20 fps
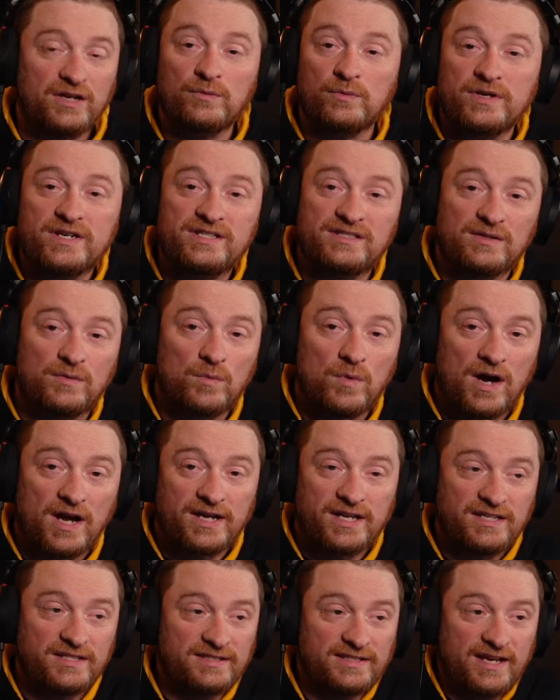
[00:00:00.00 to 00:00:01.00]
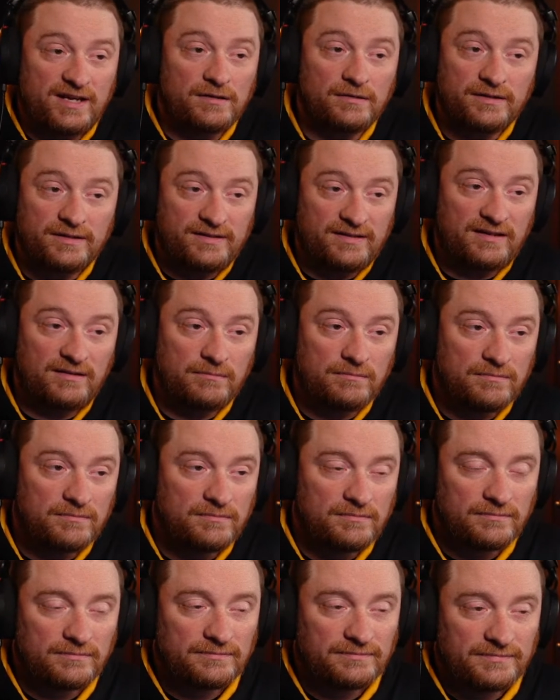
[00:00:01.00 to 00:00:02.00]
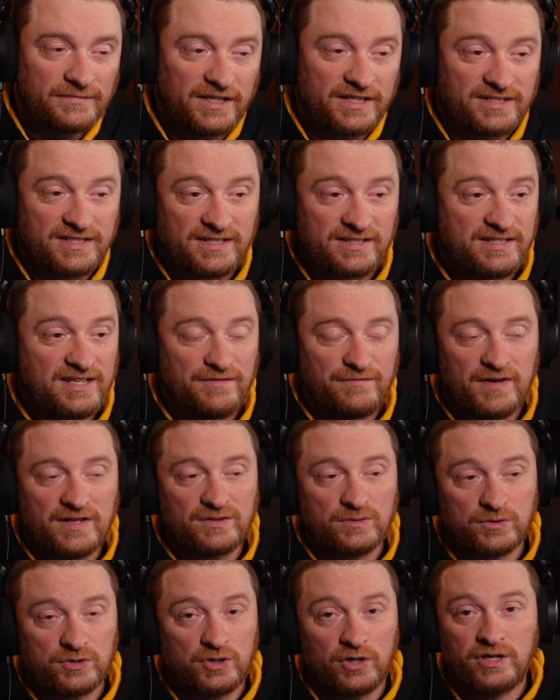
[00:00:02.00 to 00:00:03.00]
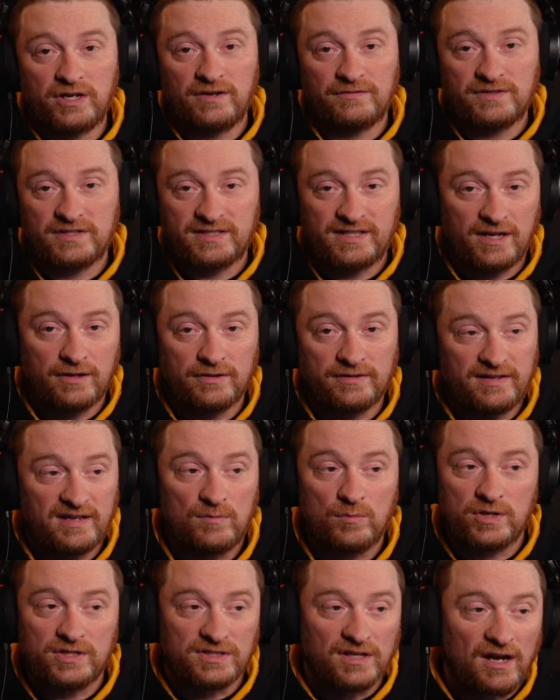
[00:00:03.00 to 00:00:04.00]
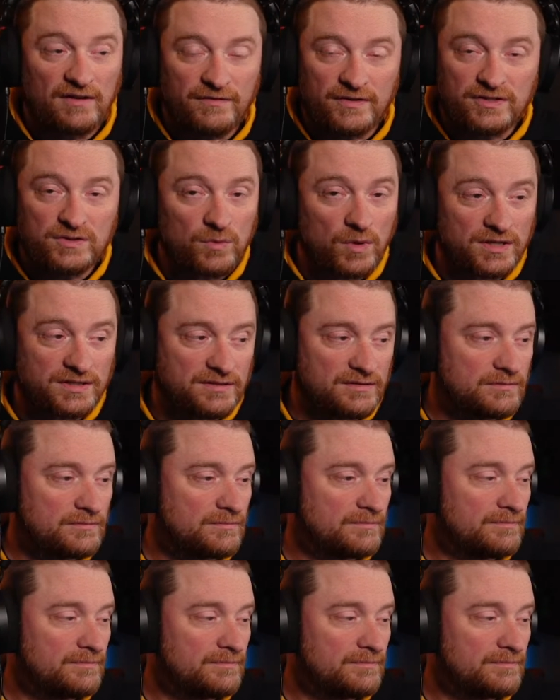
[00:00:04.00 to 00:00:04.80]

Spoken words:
a reason why he stayed on the team, because his defense was good enough to stay on the team when his offense wasn't.